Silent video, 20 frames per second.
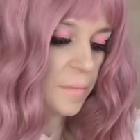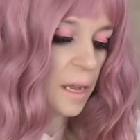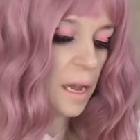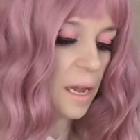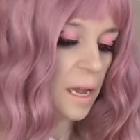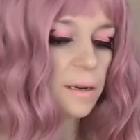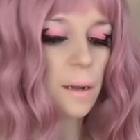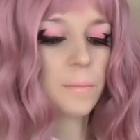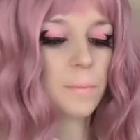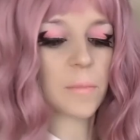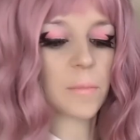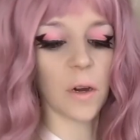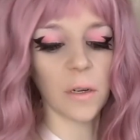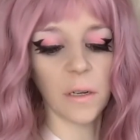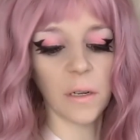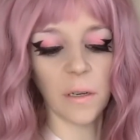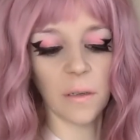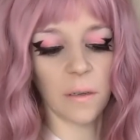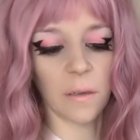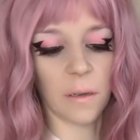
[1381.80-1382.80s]
And I'm
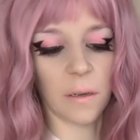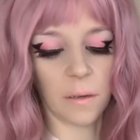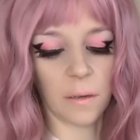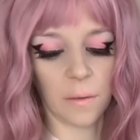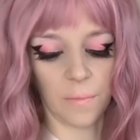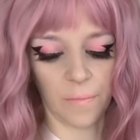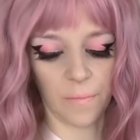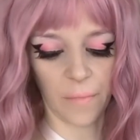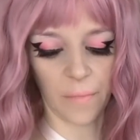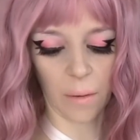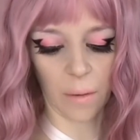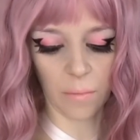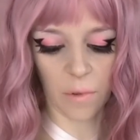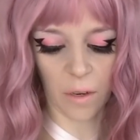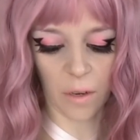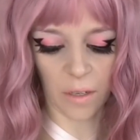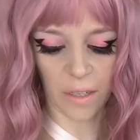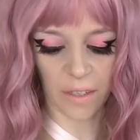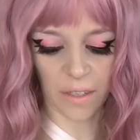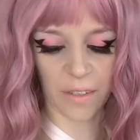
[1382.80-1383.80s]

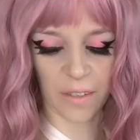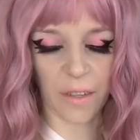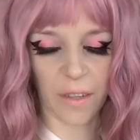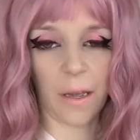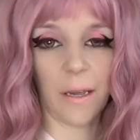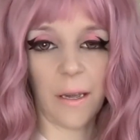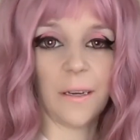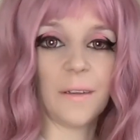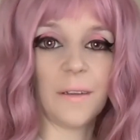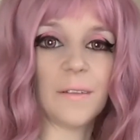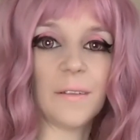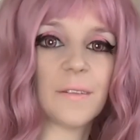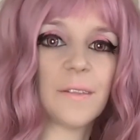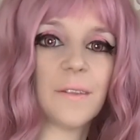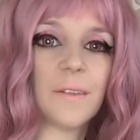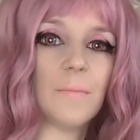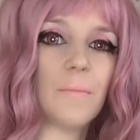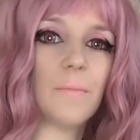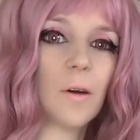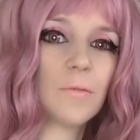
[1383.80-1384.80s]
gonna say
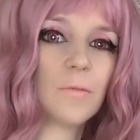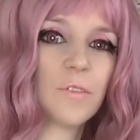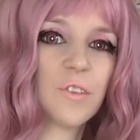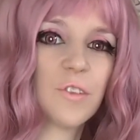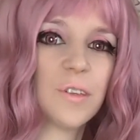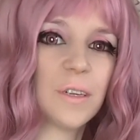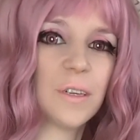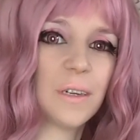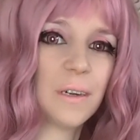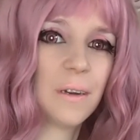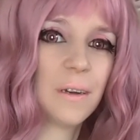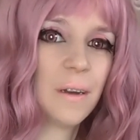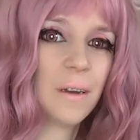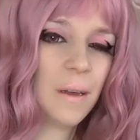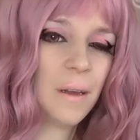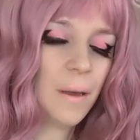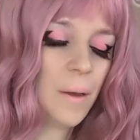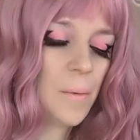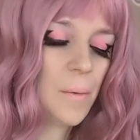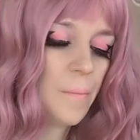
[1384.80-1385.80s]
the mochi,
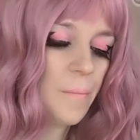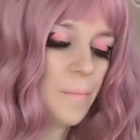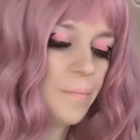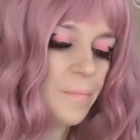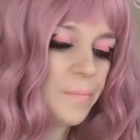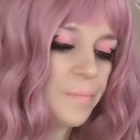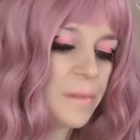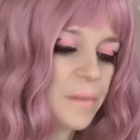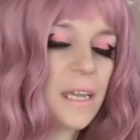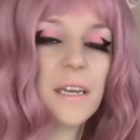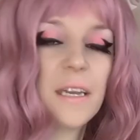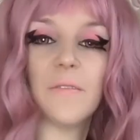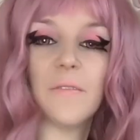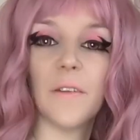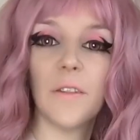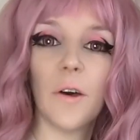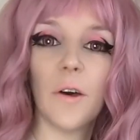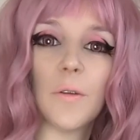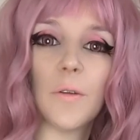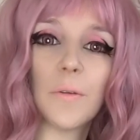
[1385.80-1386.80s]
even
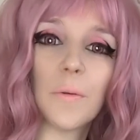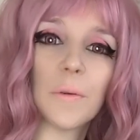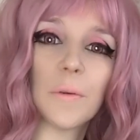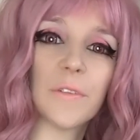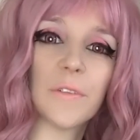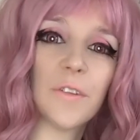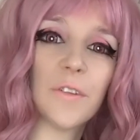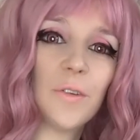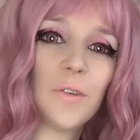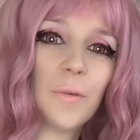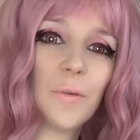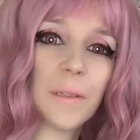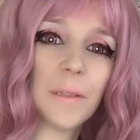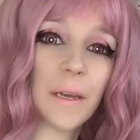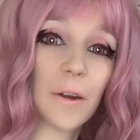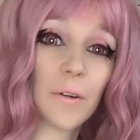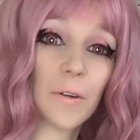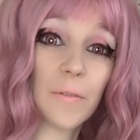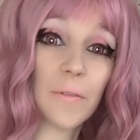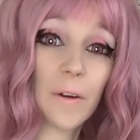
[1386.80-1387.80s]
though there was two and
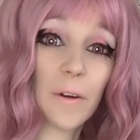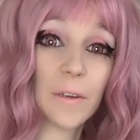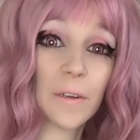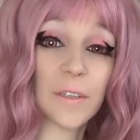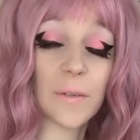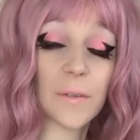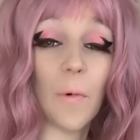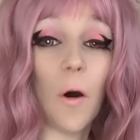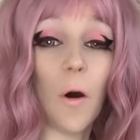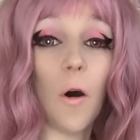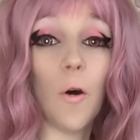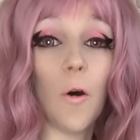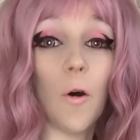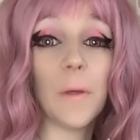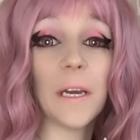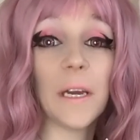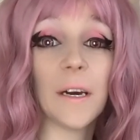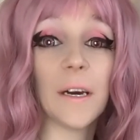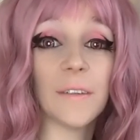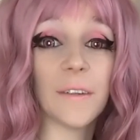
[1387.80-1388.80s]
they were very small,
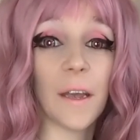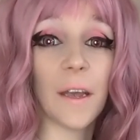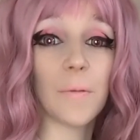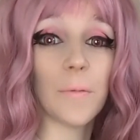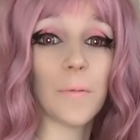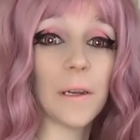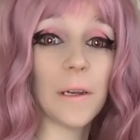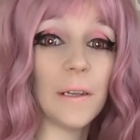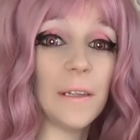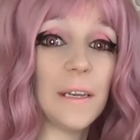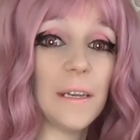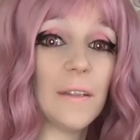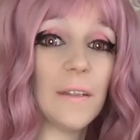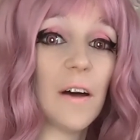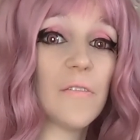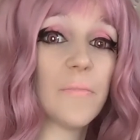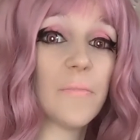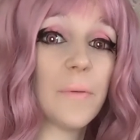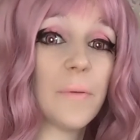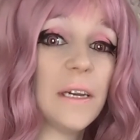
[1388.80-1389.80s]
because I really
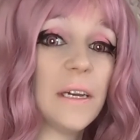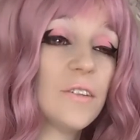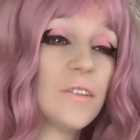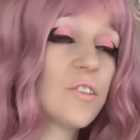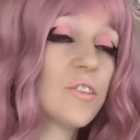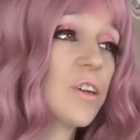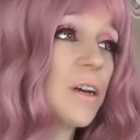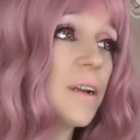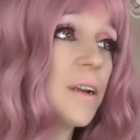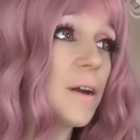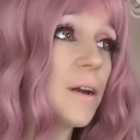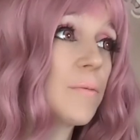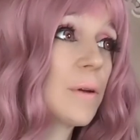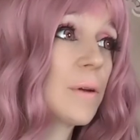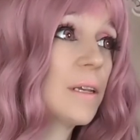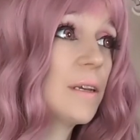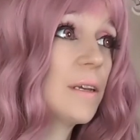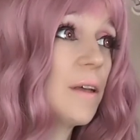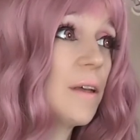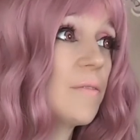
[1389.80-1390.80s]
love peach and I
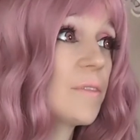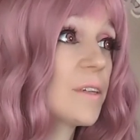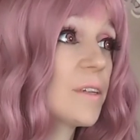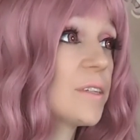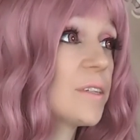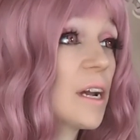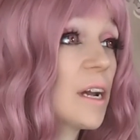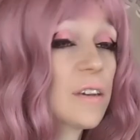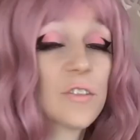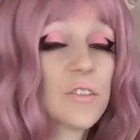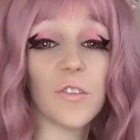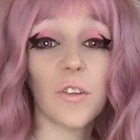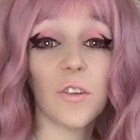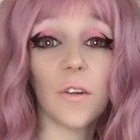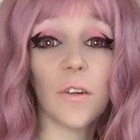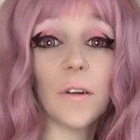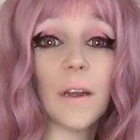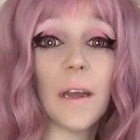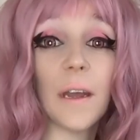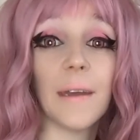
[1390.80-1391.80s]
really love the
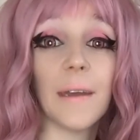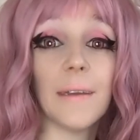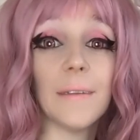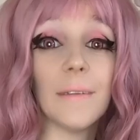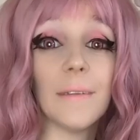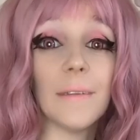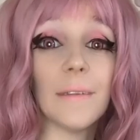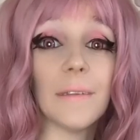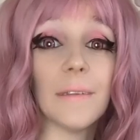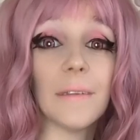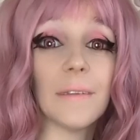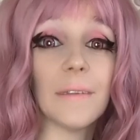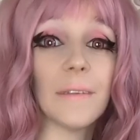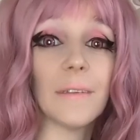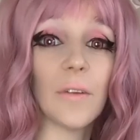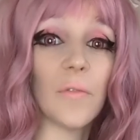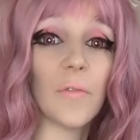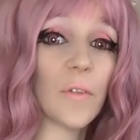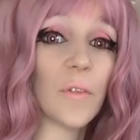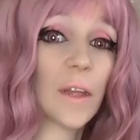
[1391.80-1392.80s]
texture and
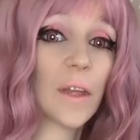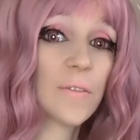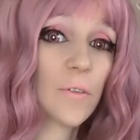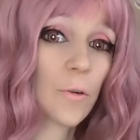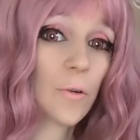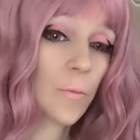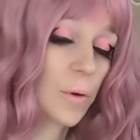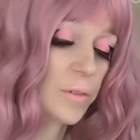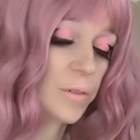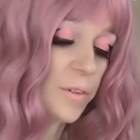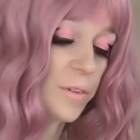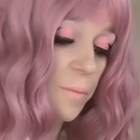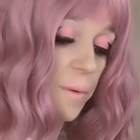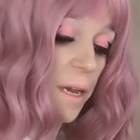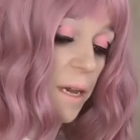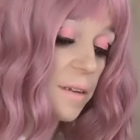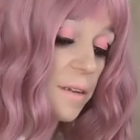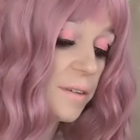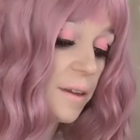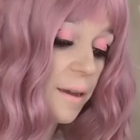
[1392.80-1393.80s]
the flavor was
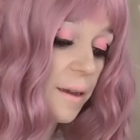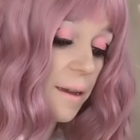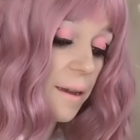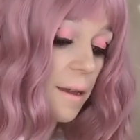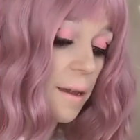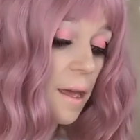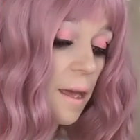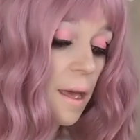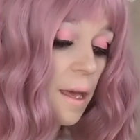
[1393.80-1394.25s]
amazing.